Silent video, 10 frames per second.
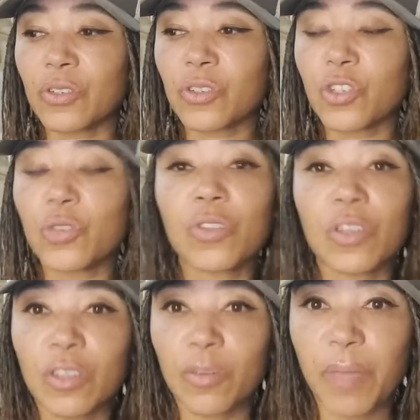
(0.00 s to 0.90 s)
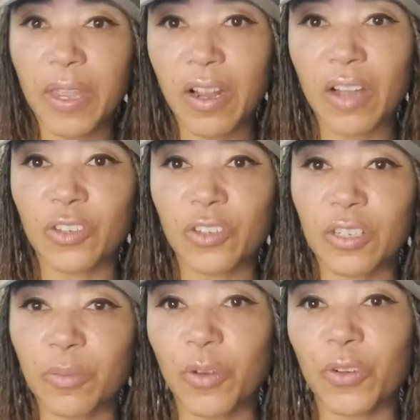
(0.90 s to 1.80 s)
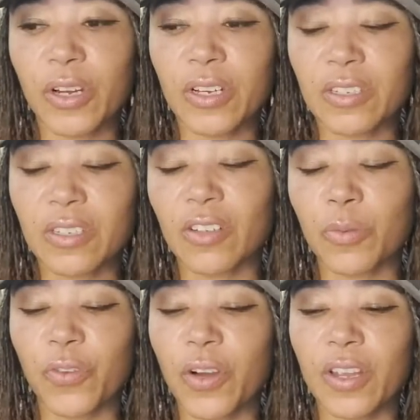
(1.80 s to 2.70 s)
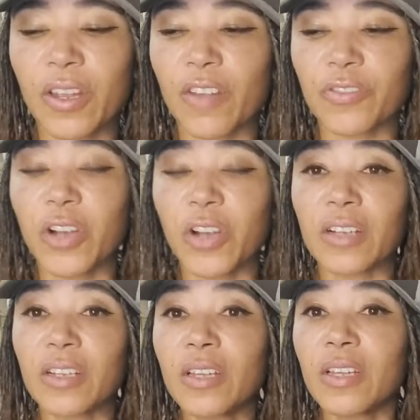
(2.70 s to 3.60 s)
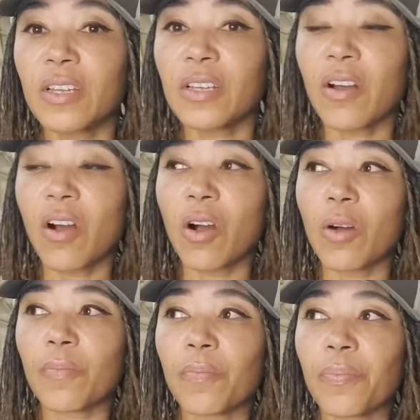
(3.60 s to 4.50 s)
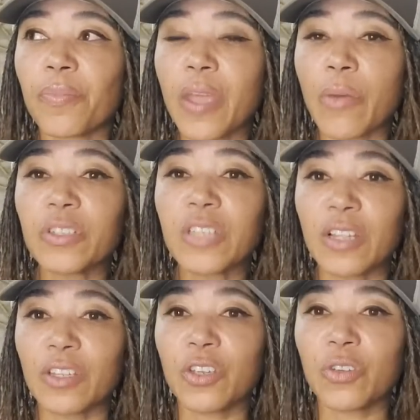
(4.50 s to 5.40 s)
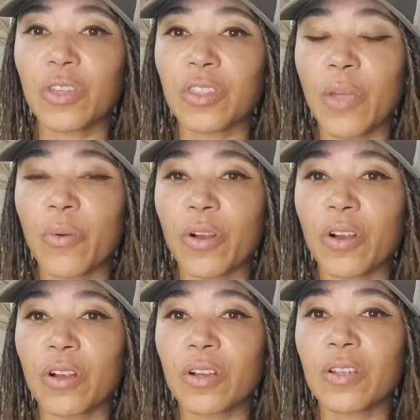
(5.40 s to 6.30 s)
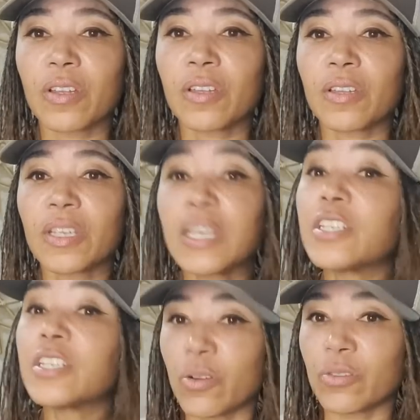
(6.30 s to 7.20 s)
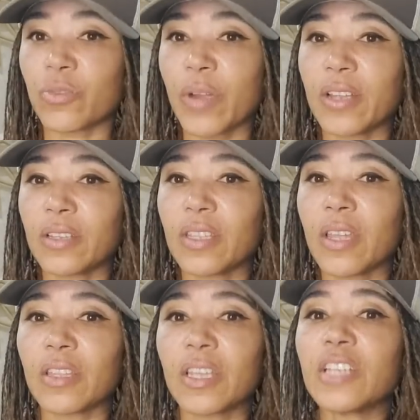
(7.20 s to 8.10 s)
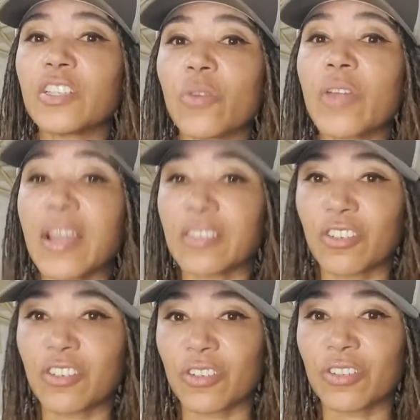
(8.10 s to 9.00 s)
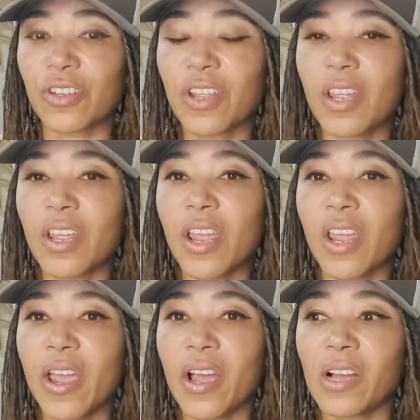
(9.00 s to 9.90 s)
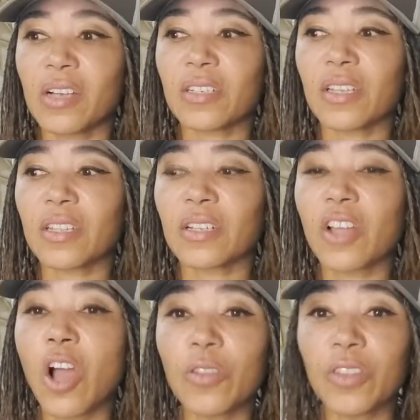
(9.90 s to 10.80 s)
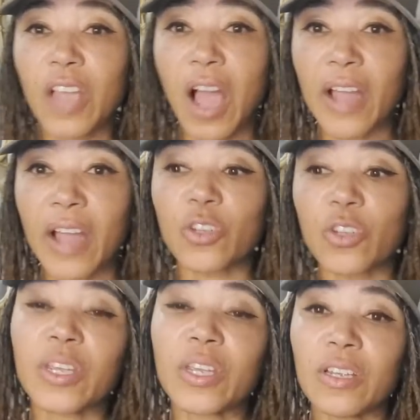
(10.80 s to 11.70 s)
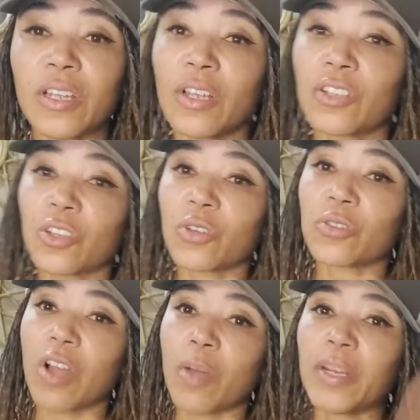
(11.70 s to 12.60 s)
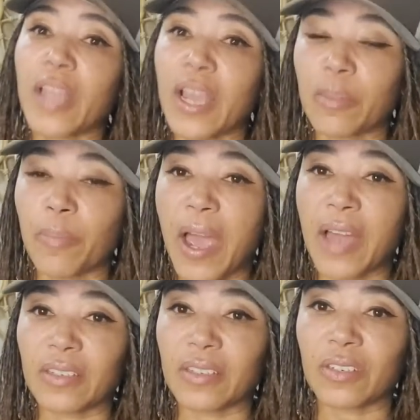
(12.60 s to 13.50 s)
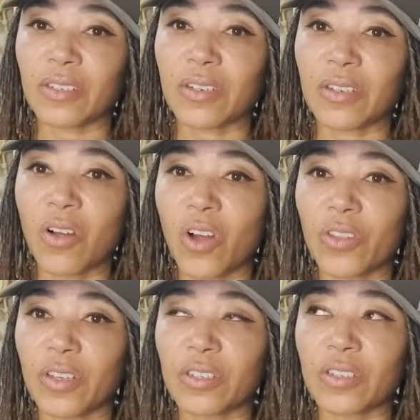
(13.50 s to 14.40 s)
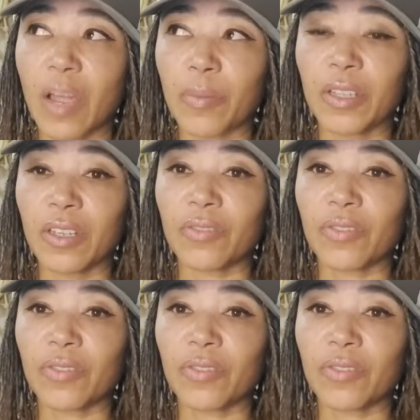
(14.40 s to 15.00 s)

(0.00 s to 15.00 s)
to the, the beta hydroxybutyrate salts before I get off track, um, they were telling you that they were ketones, right? The, the ketone esters, and the the guy. So he, so Dominic had the patent on this, I believe.